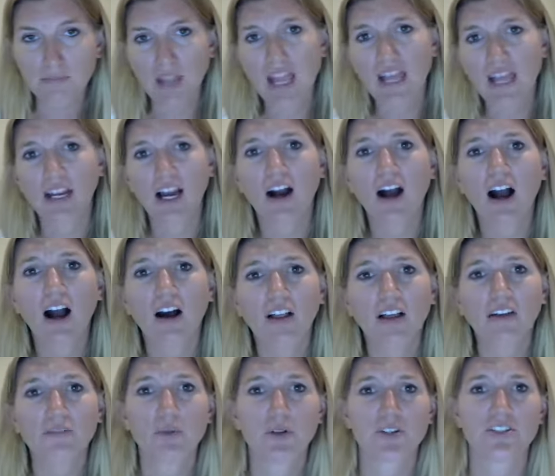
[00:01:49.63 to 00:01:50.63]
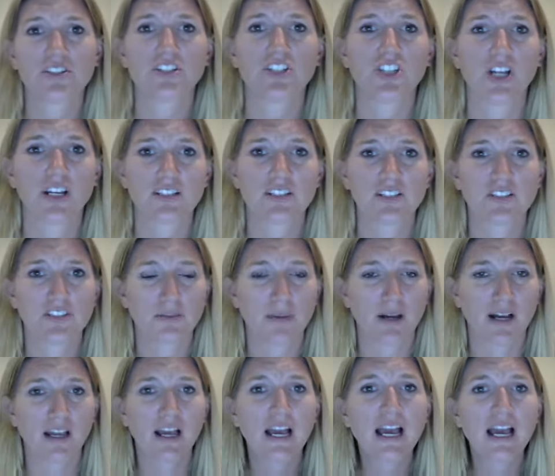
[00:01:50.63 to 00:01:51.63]
And I'll have more suggestions
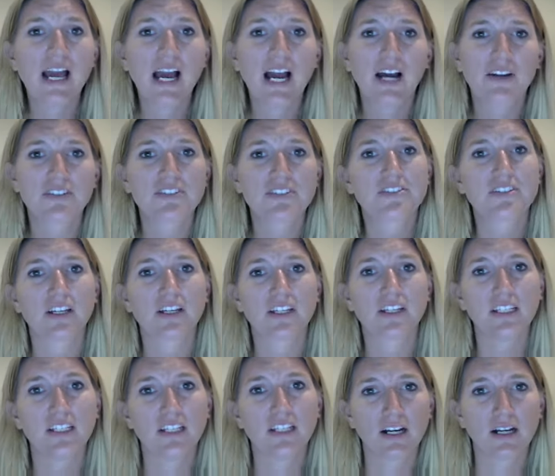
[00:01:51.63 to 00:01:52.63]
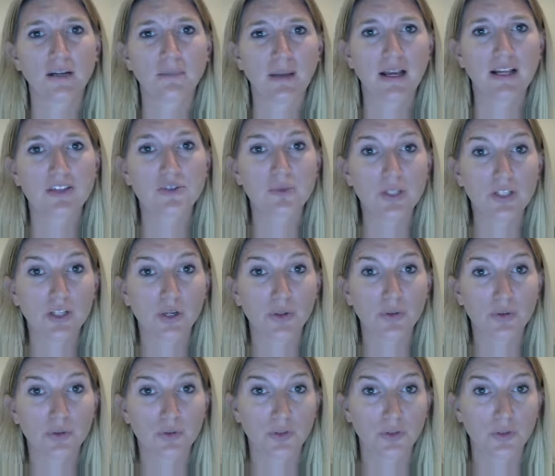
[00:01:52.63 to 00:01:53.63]
about how to study as we go
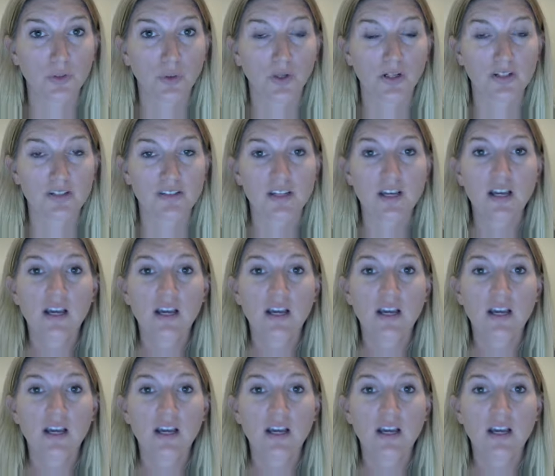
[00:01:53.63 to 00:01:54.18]
through the course.